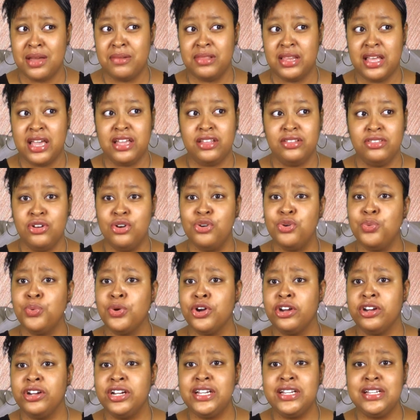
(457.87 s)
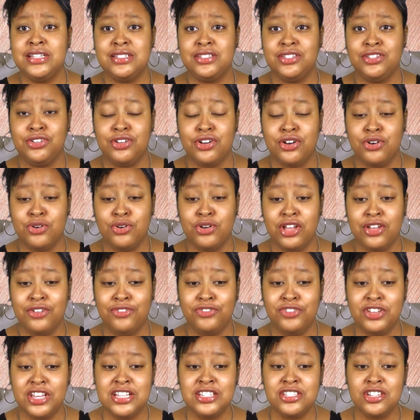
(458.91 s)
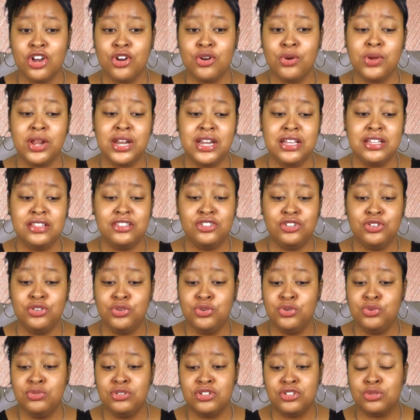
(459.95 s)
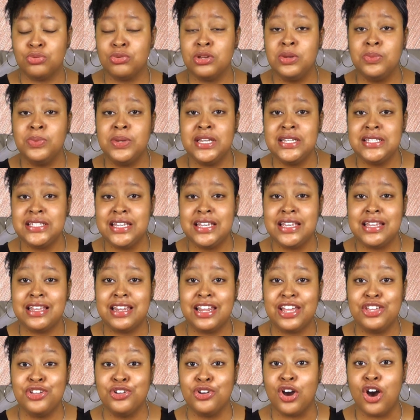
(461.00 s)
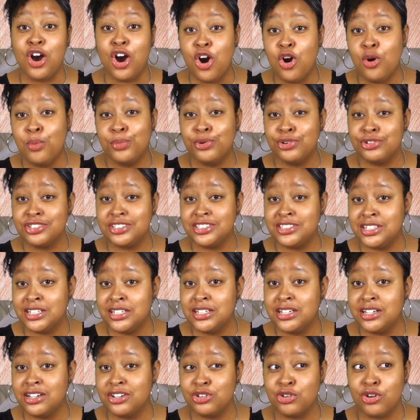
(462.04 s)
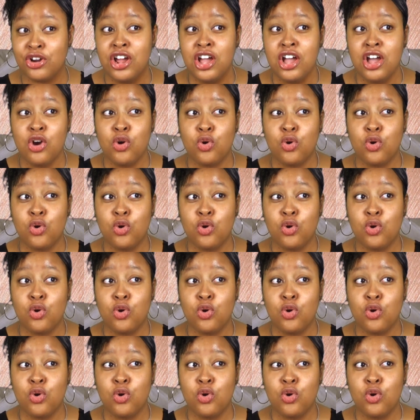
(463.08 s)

I'm like, no worries, you know, if it's already 2 to 3 weeks in and you're almost done,